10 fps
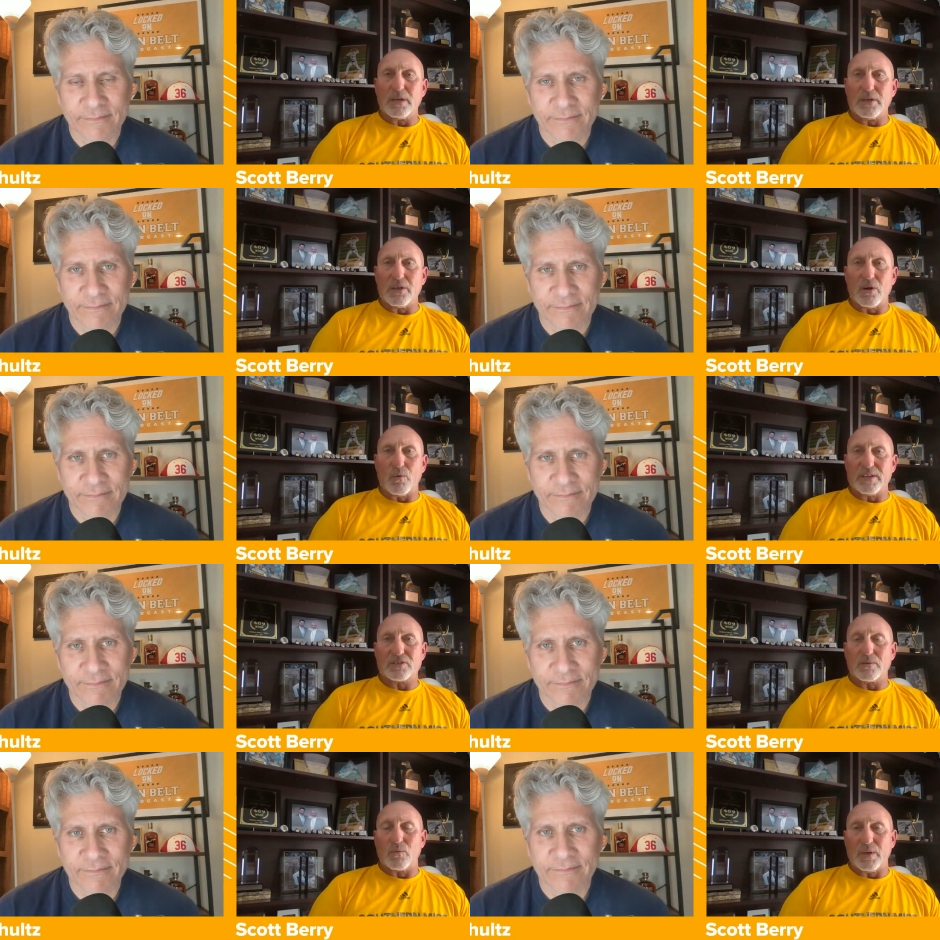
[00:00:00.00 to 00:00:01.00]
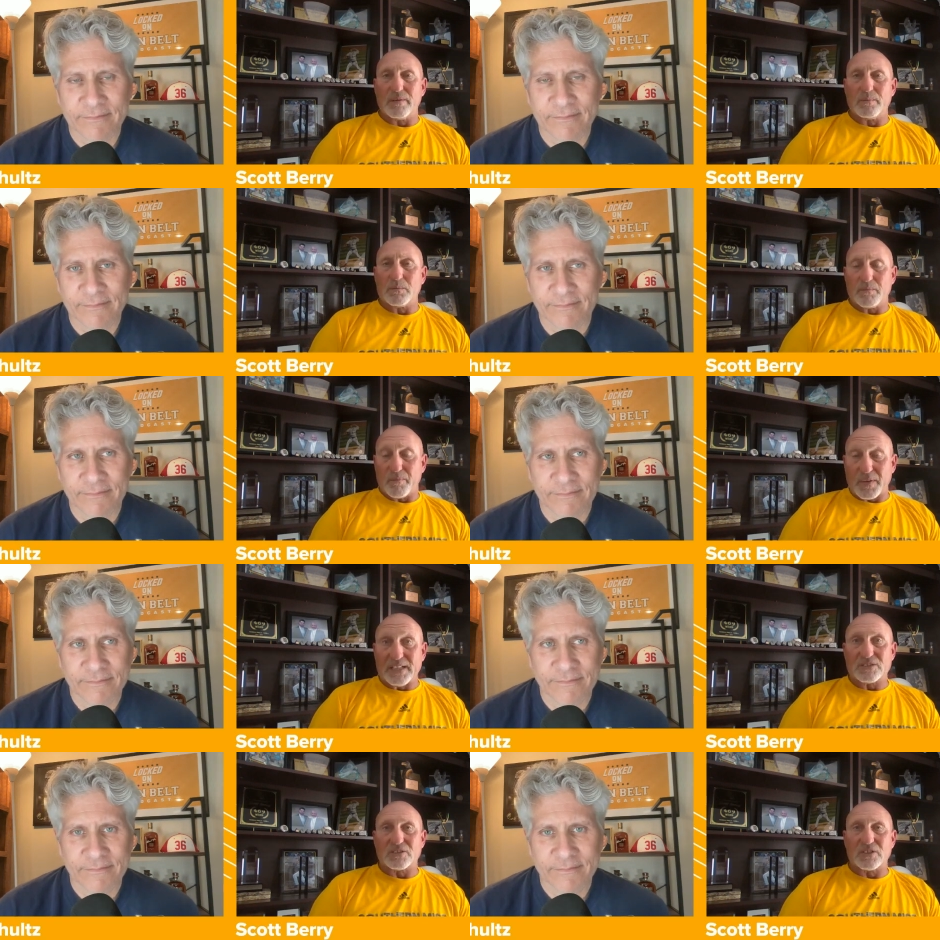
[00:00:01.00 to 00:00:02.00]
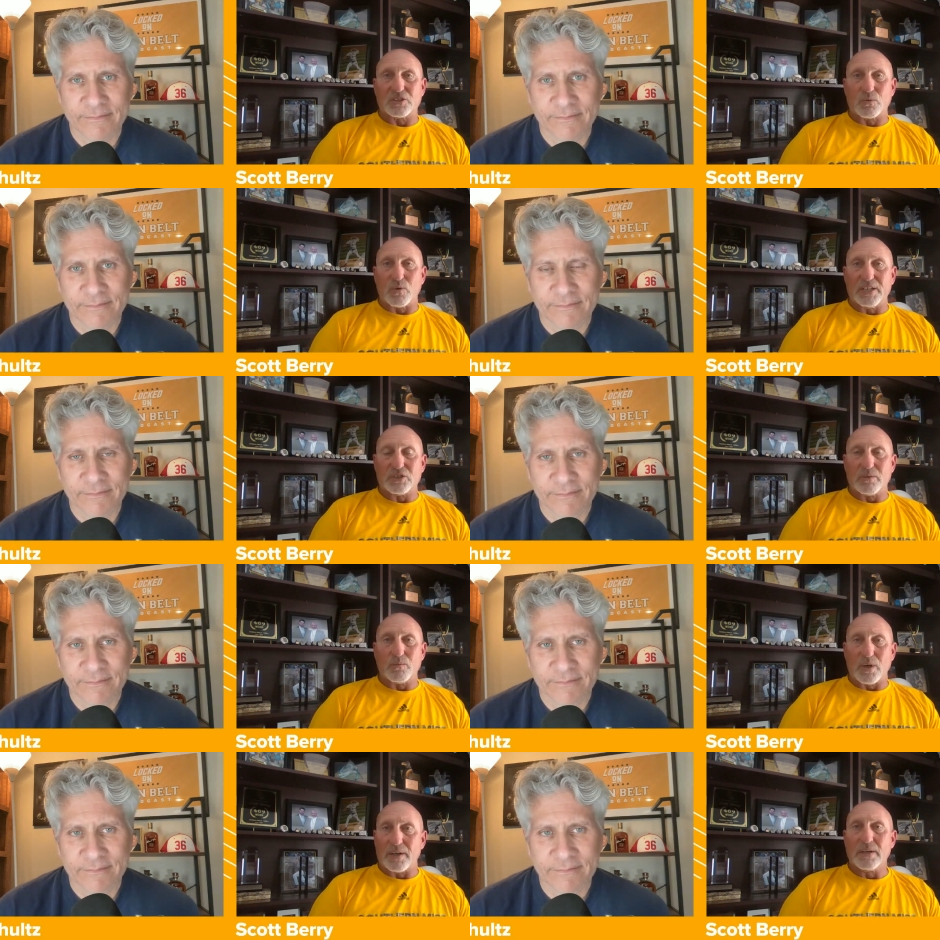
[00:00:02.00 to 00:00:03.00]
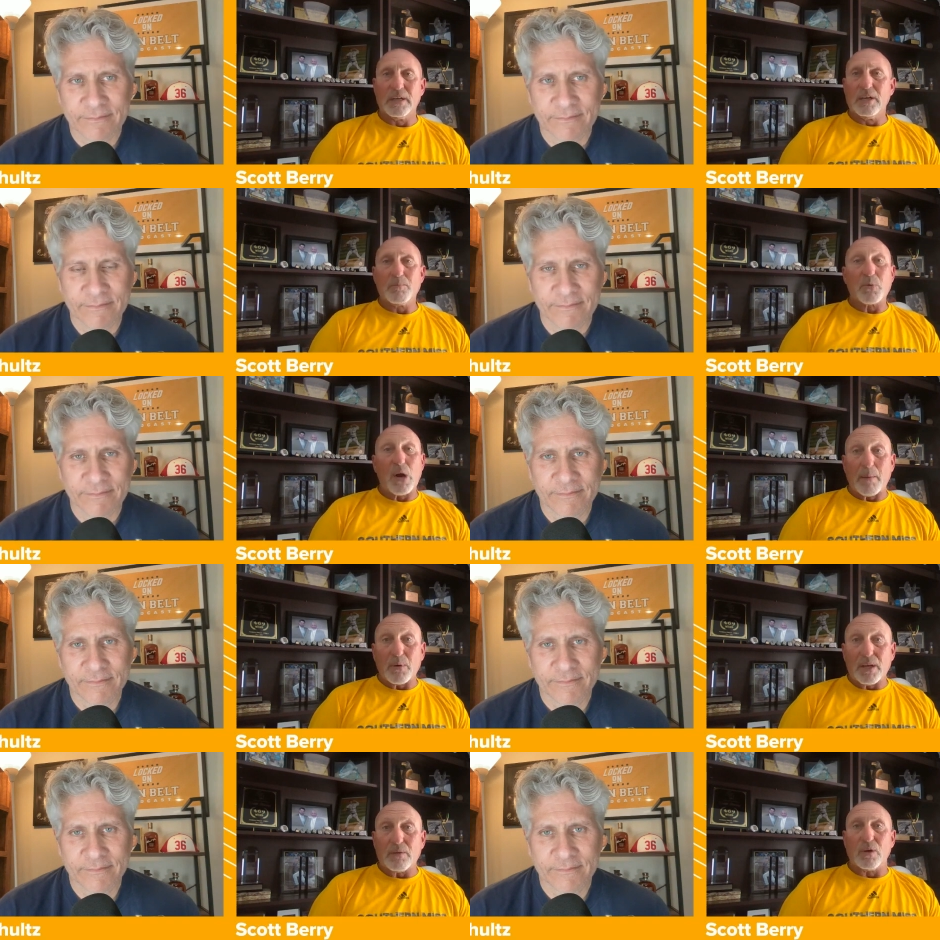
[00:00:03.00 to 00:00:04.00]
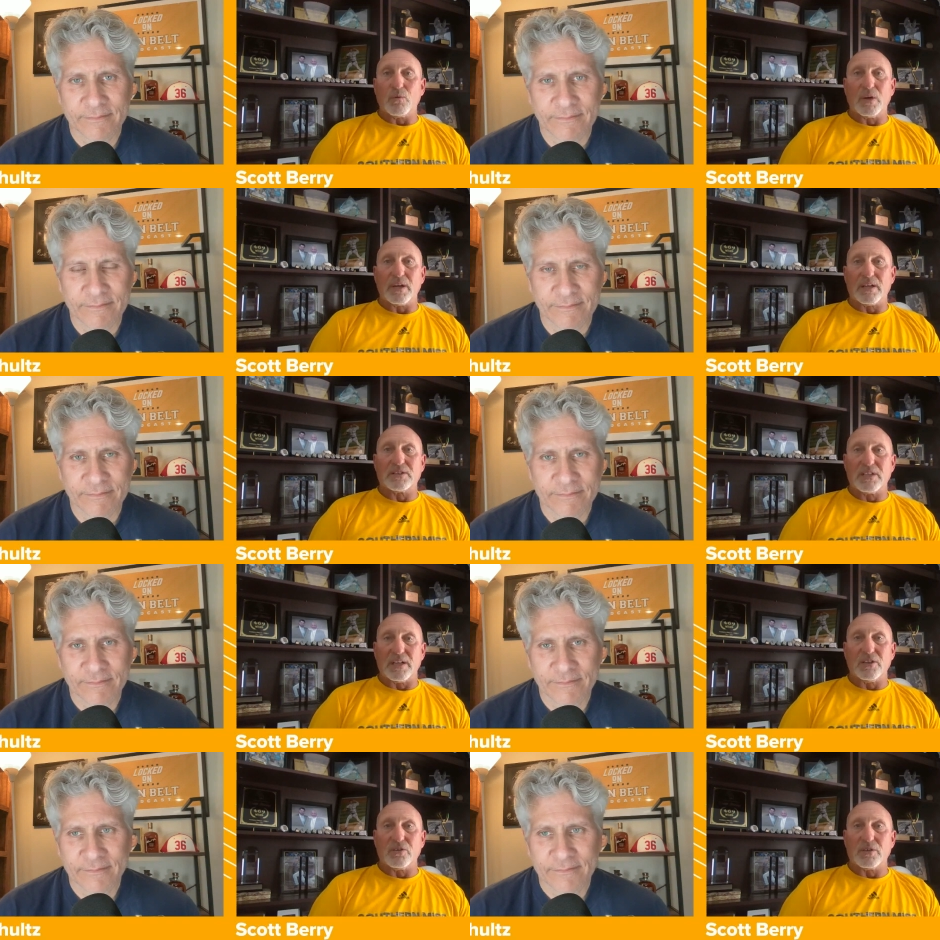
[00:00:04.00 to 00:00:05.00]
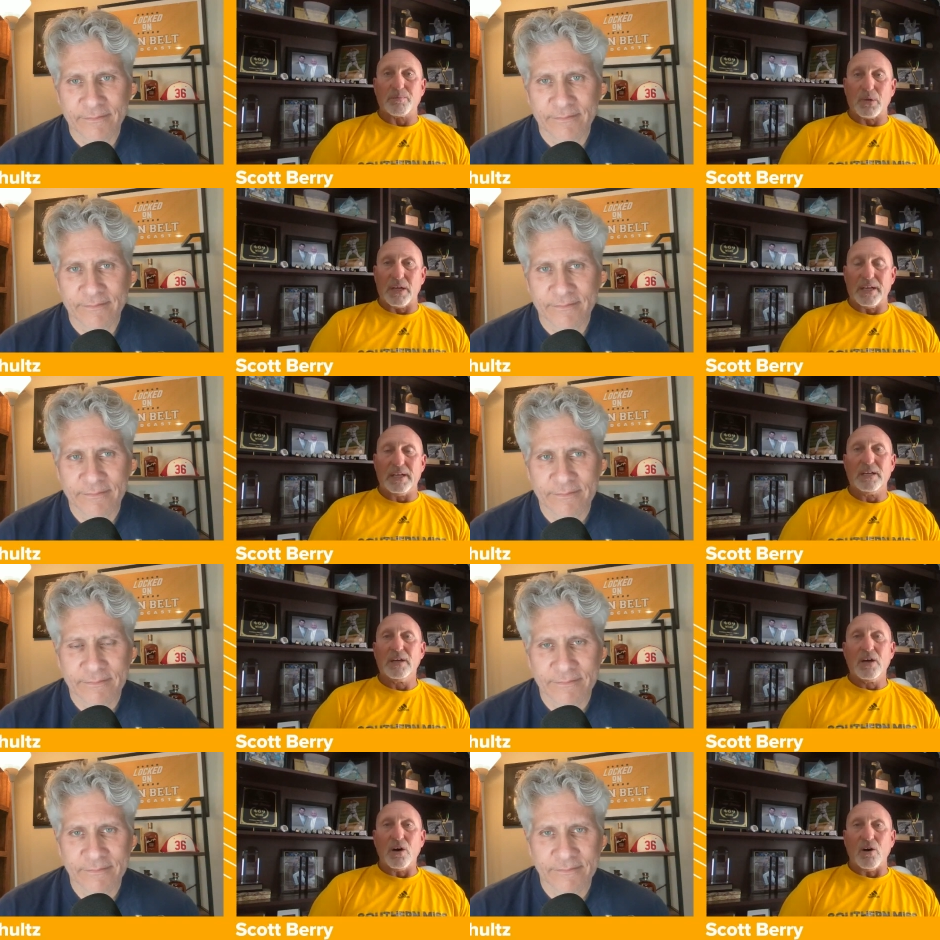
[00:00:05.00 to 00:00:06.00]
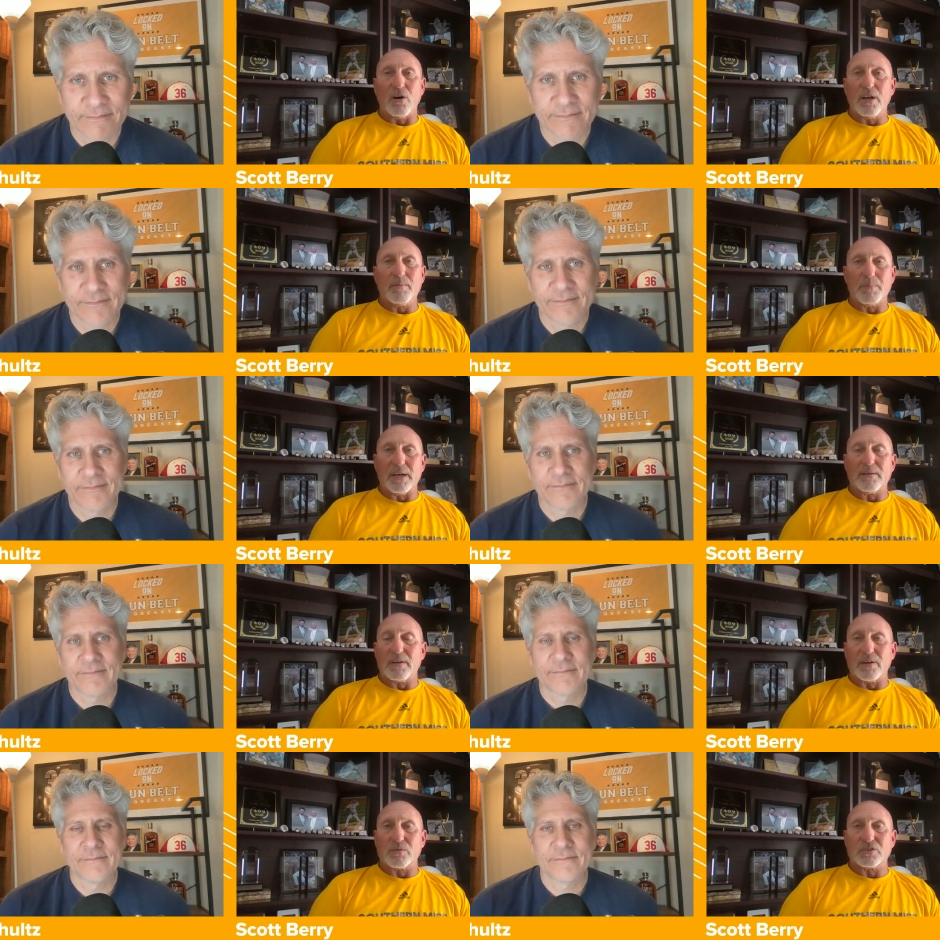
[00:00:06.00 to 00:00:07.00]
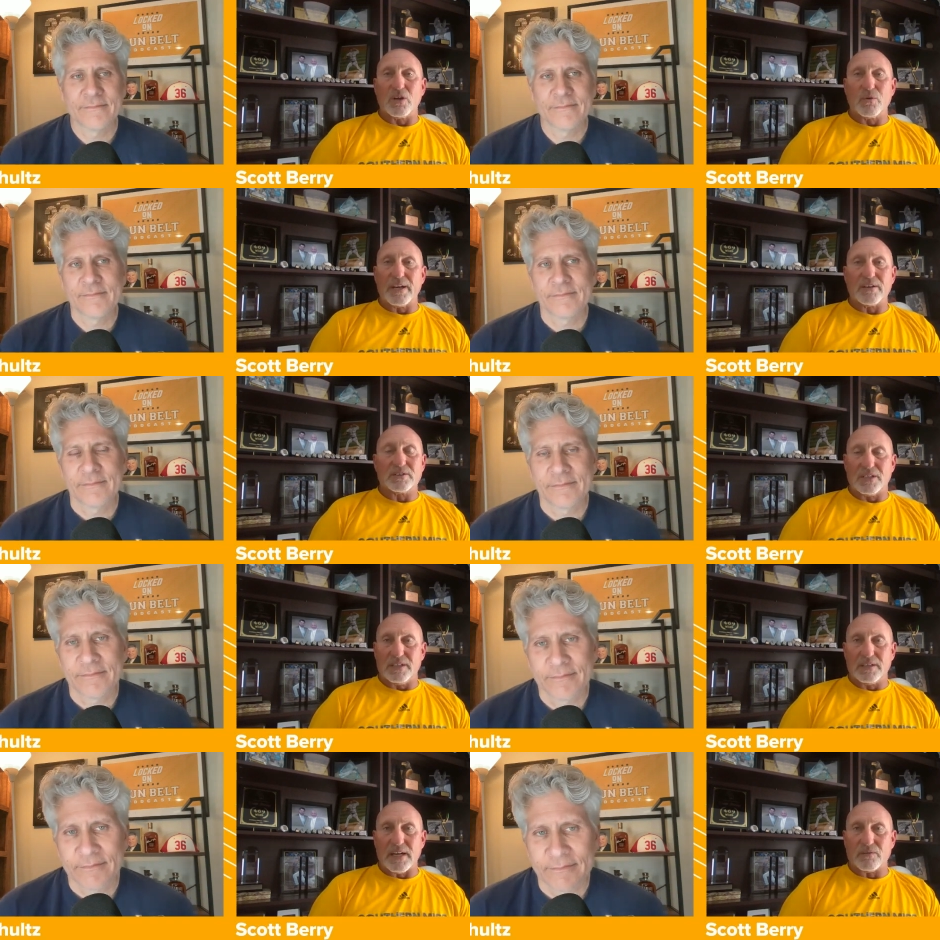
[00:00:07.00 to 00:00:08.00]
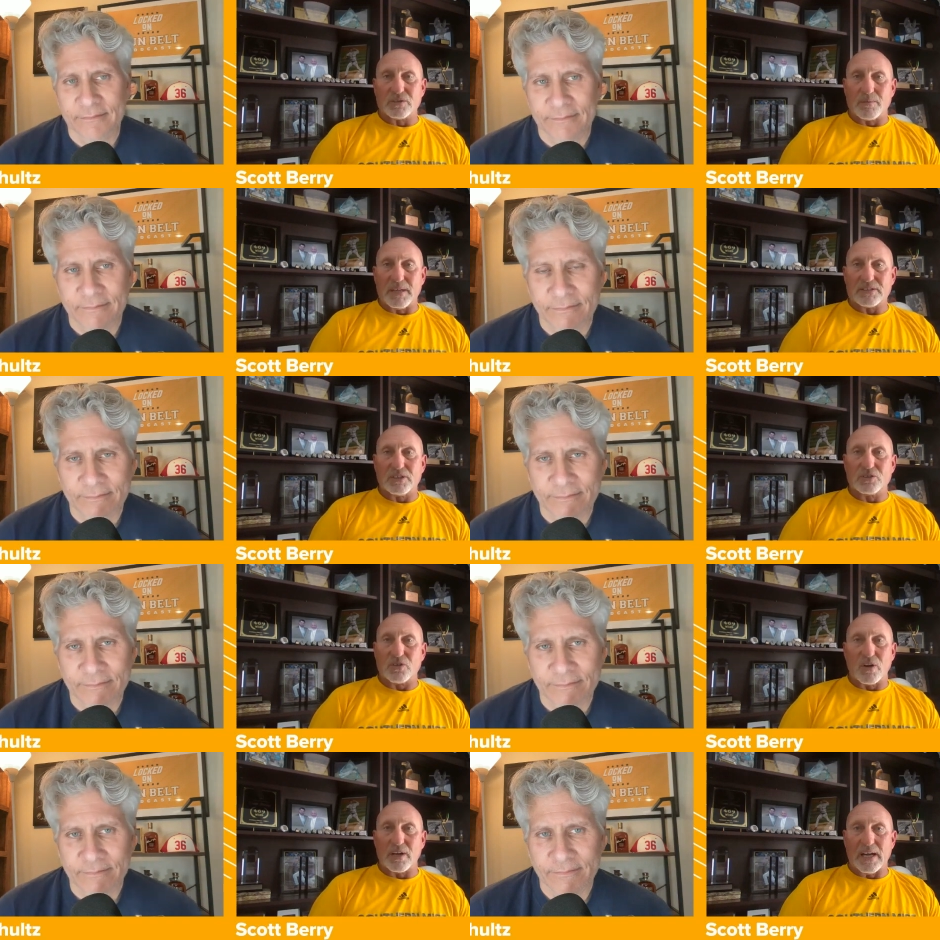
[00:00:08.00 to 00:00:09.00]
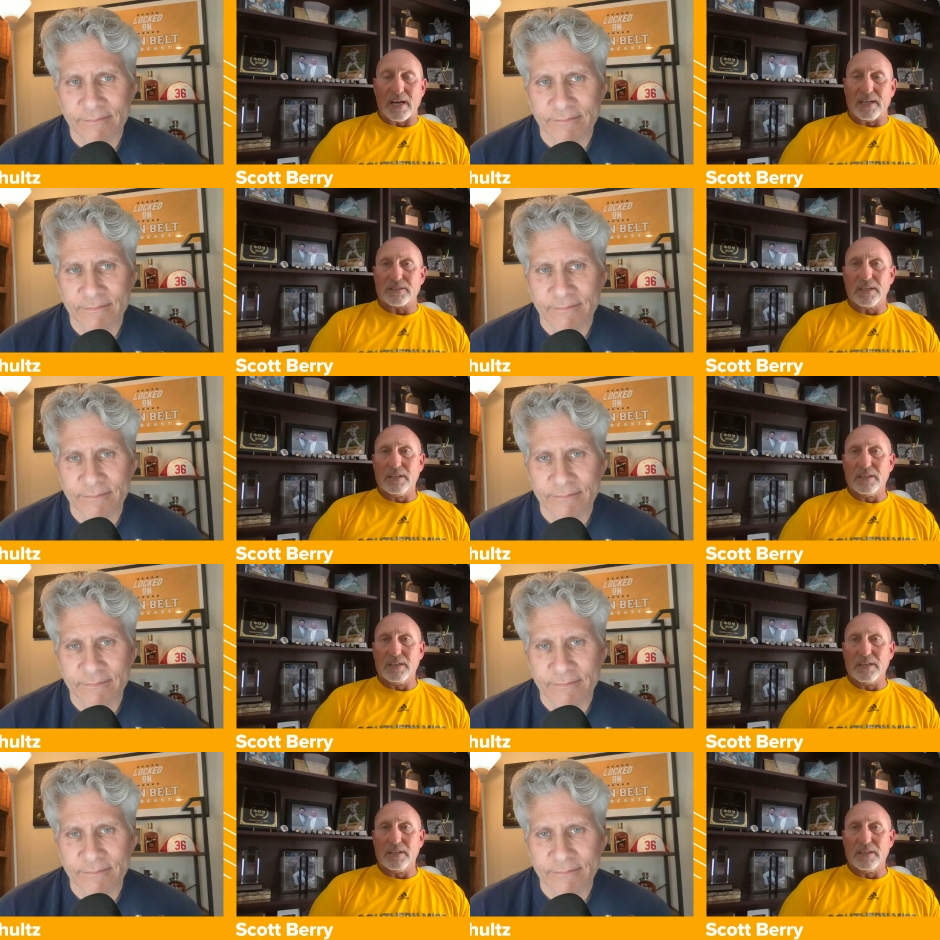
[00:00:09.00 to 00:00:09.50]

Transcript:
Speaker 1: Uh, you know, we we faced a situation where probably we would have continued to play on, but there was no guarantee, and that was the message to our guys.